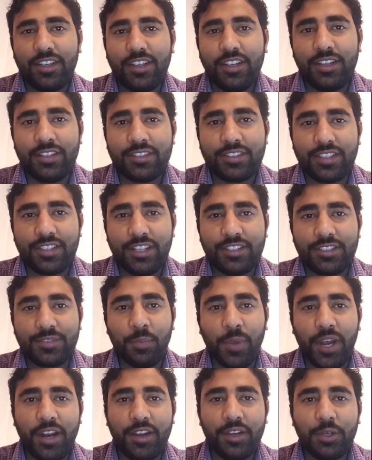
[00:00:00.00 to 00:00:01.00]
it's it's
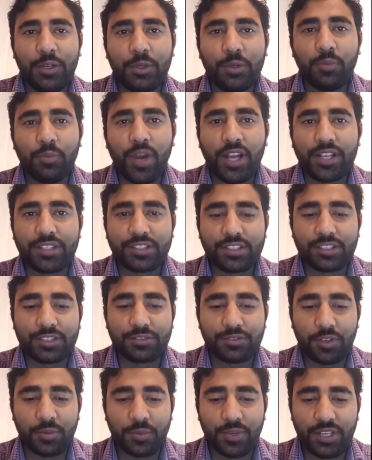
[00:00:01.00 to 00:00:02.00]
bad to do masters
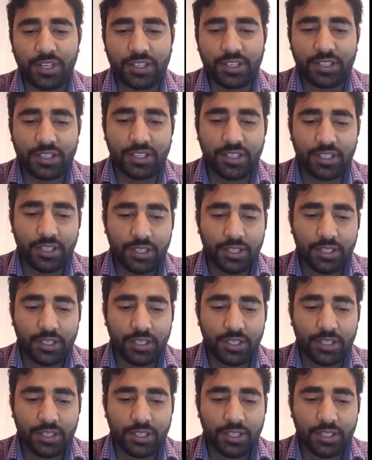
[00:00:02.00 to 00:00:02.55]
from India.